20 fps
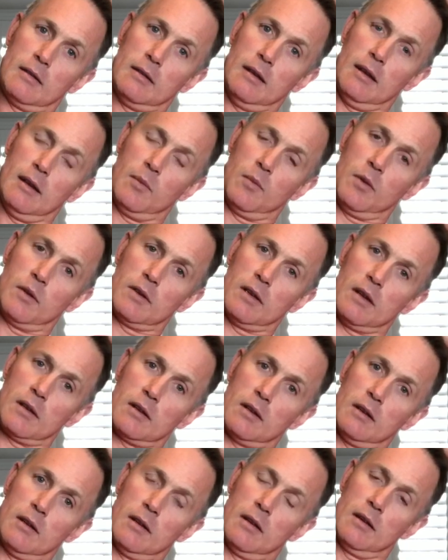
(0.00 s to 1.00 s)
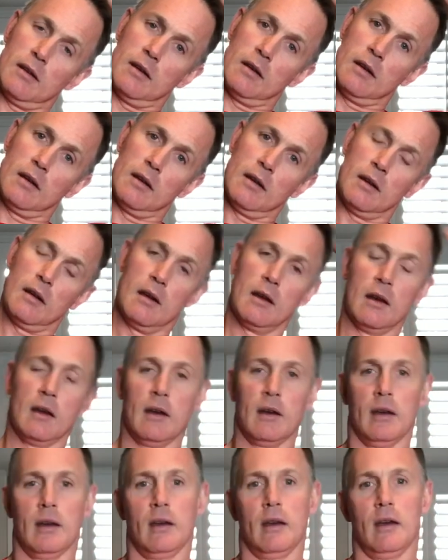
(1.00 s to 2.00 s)
seated position.
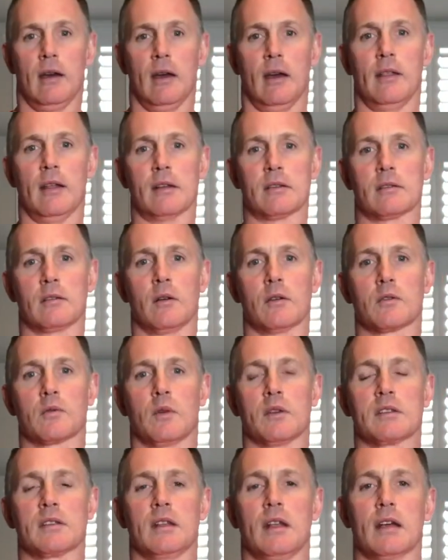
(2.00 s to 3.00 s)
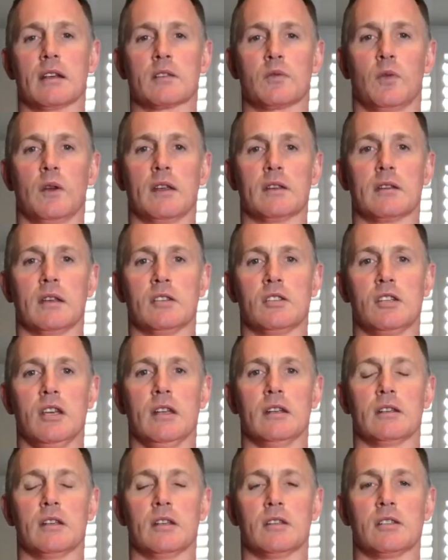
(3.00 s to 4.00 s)
And that's those ones. The next one is a
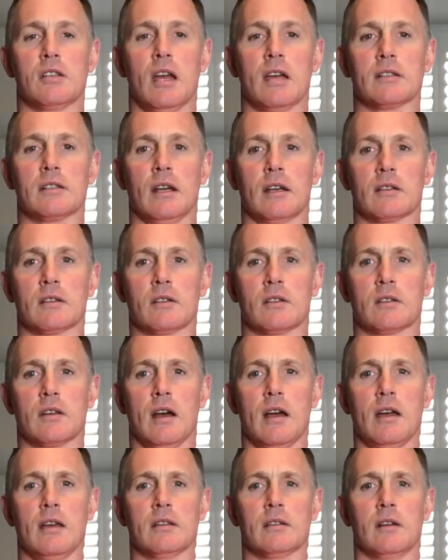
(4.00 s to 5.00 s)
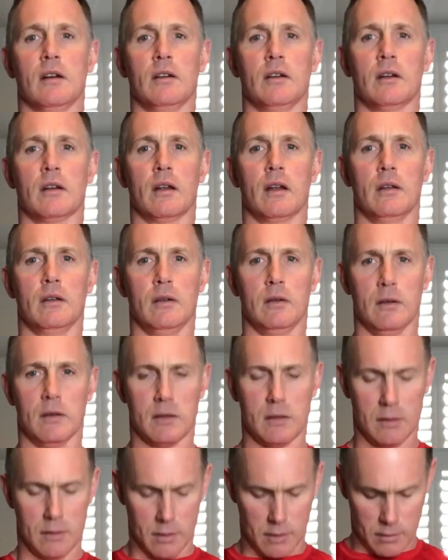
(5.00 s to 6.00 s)
chin to chest exercise, and all you're going to do
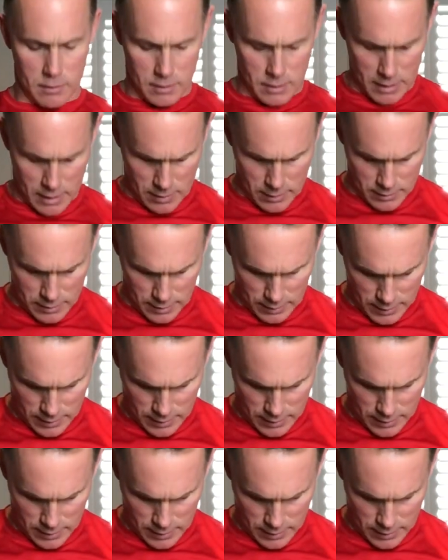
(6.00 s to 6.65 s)
is just go down like